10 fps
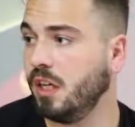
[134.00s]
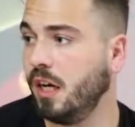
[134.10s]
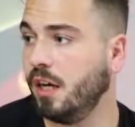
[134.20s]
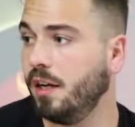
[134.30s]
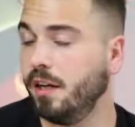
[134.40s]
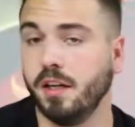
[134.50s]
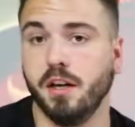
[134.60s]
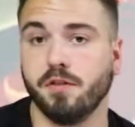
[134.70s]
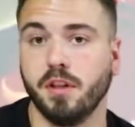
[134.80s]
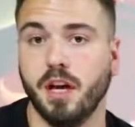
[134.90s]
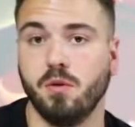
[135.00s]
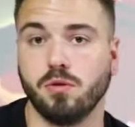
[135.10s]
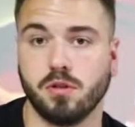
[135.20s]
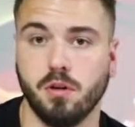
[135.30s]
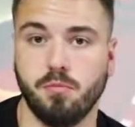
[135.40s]
And then after that,
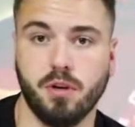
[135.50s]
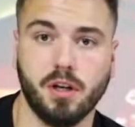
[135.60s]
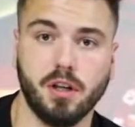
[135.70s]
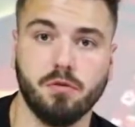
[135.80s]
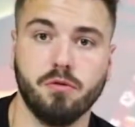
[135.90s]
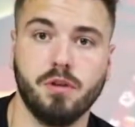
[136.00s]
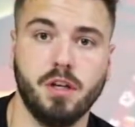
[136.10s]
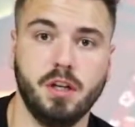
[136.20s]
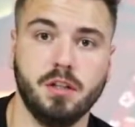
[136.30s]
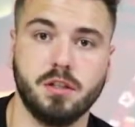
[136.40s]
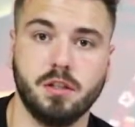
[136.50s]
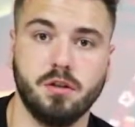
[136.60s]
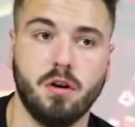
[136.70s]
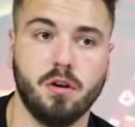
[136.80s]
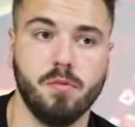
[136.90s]
we'll start putting in the routines
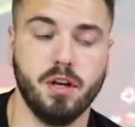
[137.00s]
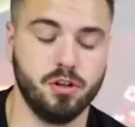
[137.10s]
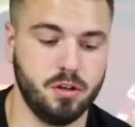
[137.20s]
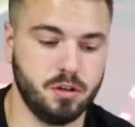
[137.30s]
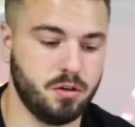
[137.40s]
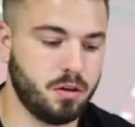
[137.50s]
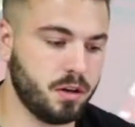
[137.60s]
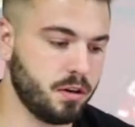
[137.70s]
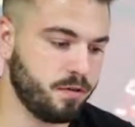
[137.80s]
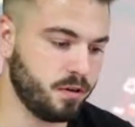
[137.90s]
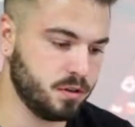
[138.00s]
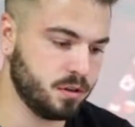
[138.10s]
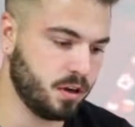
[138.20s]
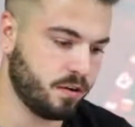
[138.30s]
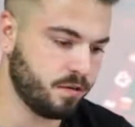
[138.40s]
and automations and all that other fun
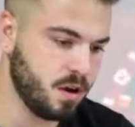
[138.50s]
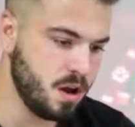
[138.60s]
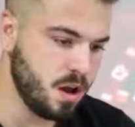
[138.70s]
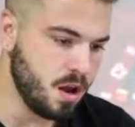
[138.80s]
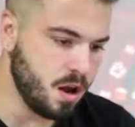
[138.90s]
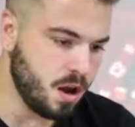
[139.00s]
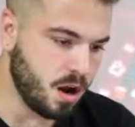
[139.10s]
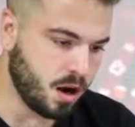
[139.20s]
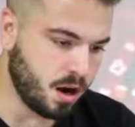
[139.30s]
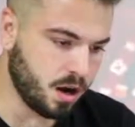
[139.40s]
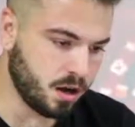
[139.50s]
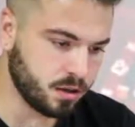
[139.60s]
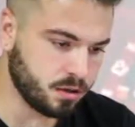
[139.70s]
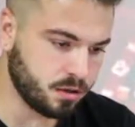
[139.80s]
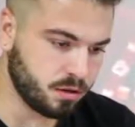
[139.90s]
stuff.
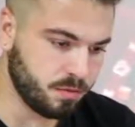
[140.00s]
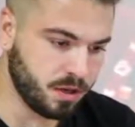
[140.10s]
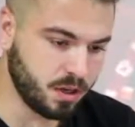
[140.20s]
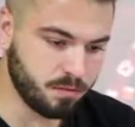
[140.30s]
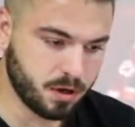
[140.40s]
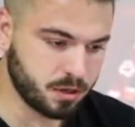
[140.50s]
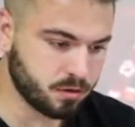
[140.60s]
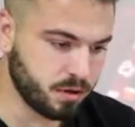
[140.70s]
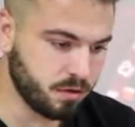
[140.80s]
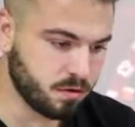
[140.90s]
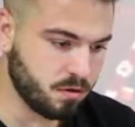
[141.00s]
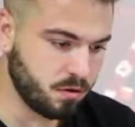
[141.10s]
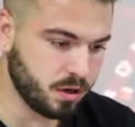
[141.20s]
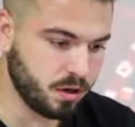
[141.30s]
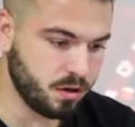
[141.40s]
So let me get my screen
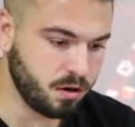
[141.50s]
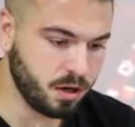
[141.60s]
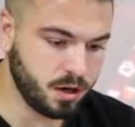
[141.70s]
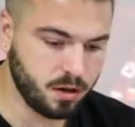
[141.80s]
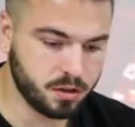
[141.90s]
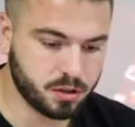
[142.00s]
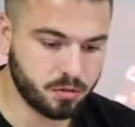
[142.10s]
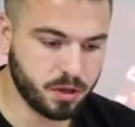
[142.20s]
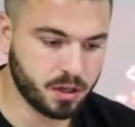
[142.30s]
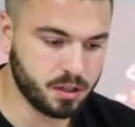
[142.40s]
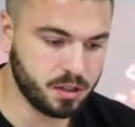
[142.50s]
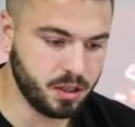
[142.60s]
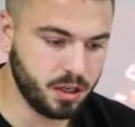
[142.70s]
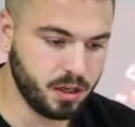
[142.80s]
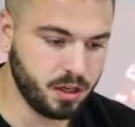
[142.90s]
recording going here just so we can
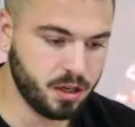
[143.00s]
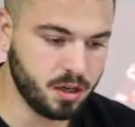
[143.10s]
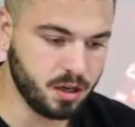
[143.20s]
see